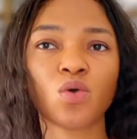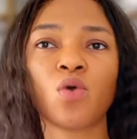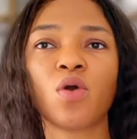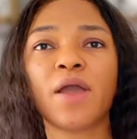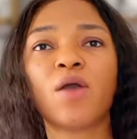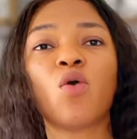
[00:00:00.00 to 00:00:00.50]

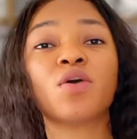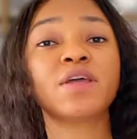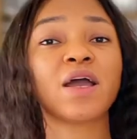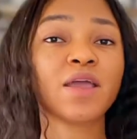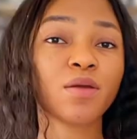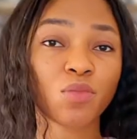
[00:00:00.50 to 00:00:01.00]
or
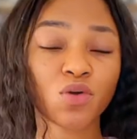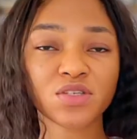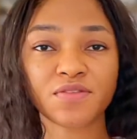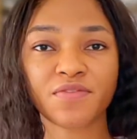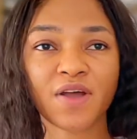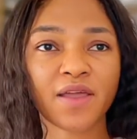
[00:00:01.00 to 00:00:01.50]
other
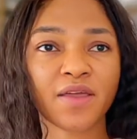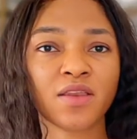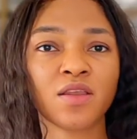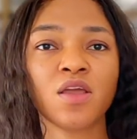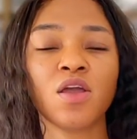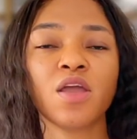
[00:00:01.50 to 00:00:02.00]

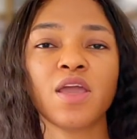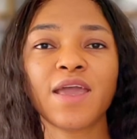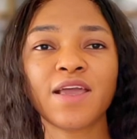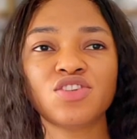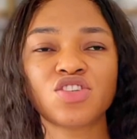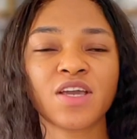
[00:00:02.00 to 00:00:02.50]
emulsifying
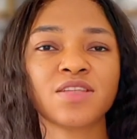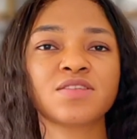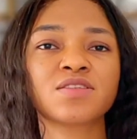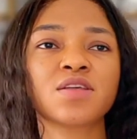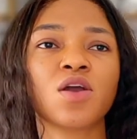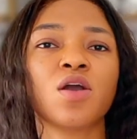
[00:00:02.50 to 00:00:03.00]

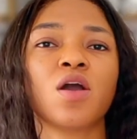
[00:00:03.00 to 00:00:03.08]
agents